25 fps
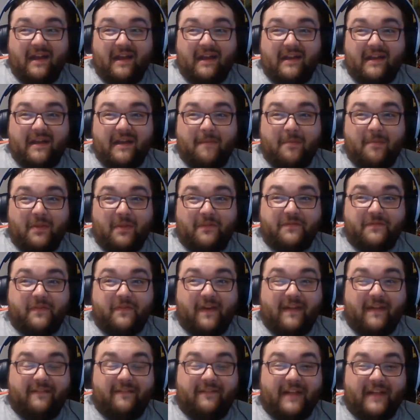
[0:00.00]
a couple of
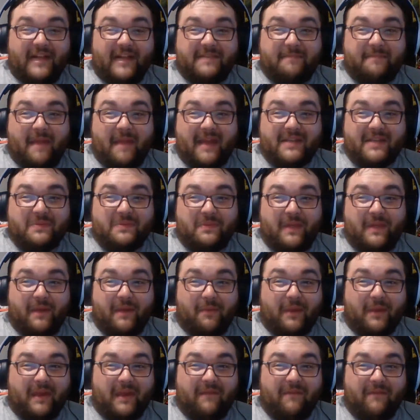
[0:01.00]
flashbacks when
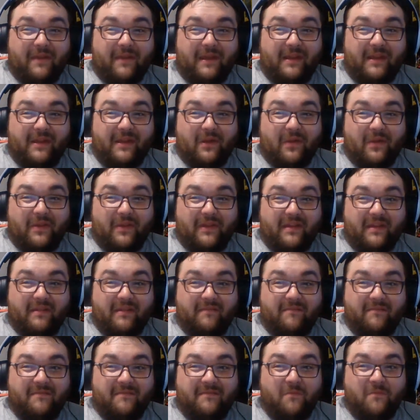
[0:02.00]
they were giving, you know,
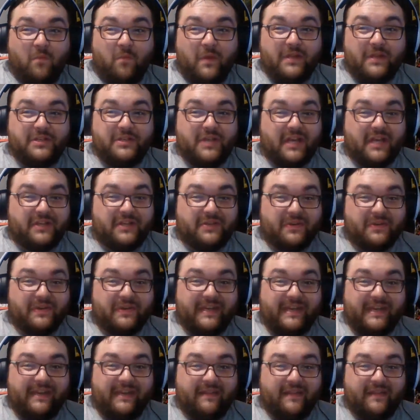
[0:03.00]
the
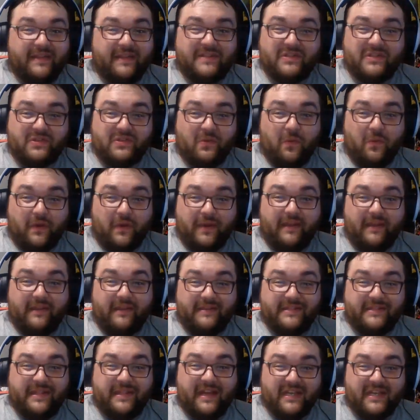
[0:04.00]
Winchester-y, the
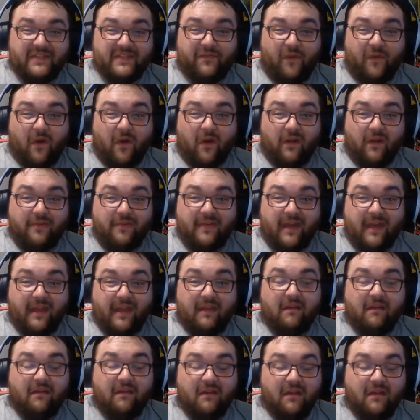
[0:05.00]
story thus far
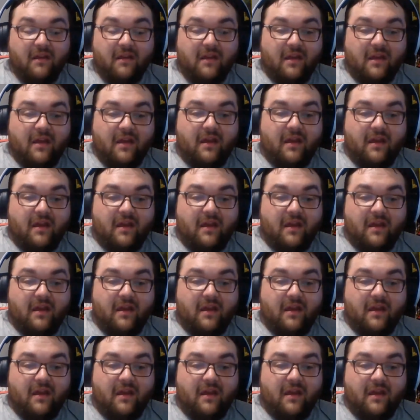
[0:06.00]
thing.